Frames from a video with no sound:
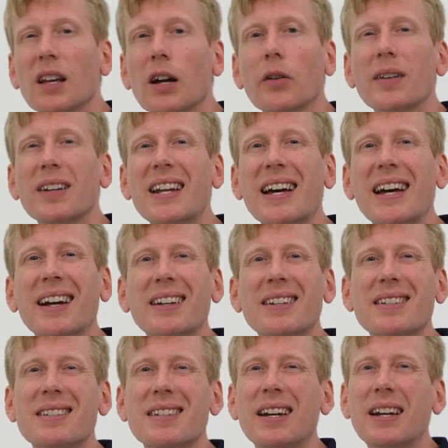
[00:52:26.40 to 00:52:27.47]
Now
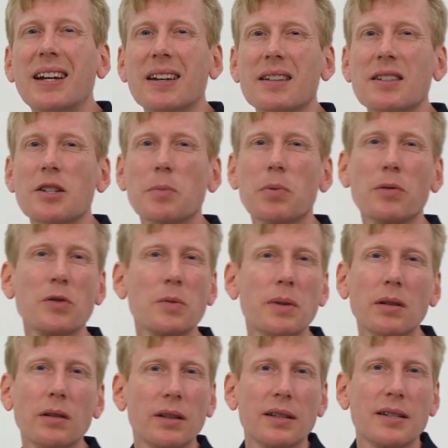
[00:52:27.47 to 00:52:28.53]
next, suppose we
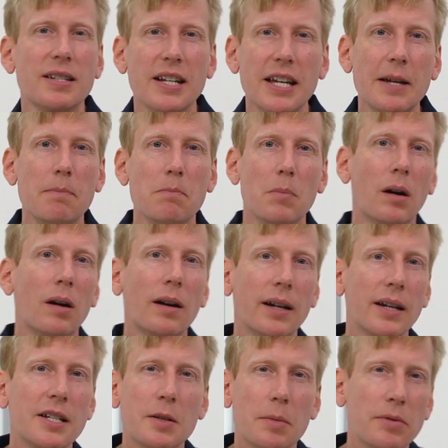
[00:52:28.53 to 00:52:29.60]
look at the same
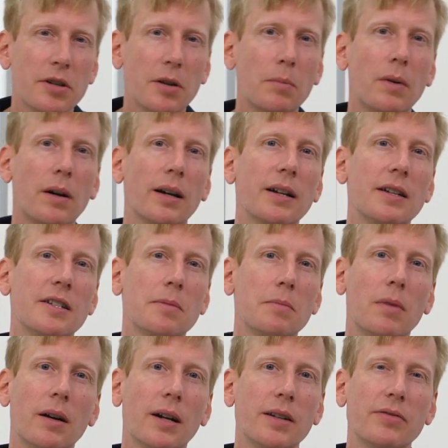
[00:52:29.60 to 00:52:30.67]
market. Suppose our market is the
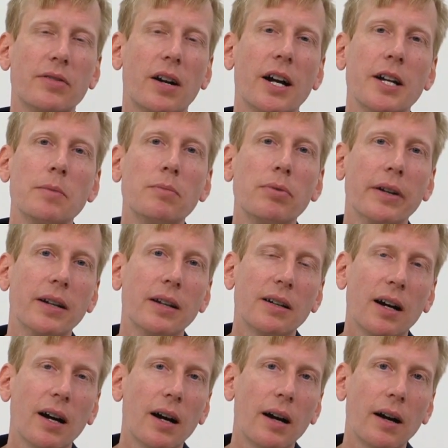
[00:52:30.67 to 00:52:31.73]
market for hybrid
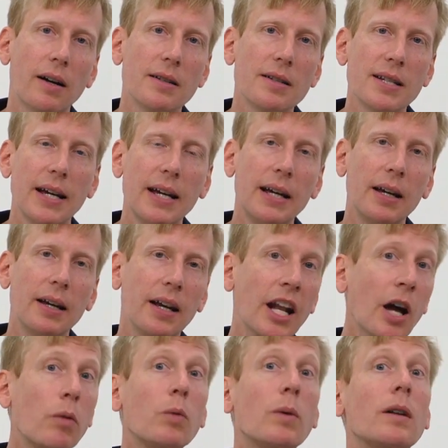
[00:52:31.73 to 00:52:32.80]
cars, and
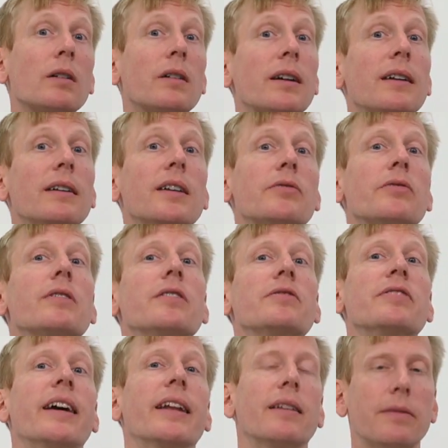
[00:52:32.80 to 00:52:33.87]
now we want to look at a different
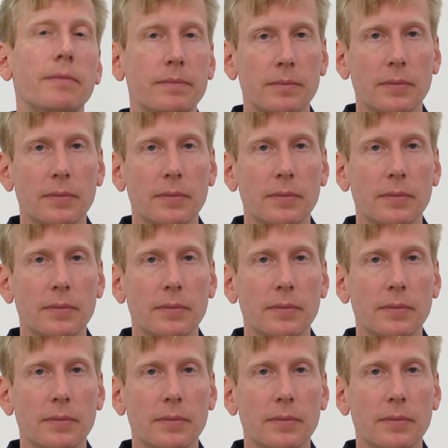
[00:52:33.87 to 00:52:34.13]
event.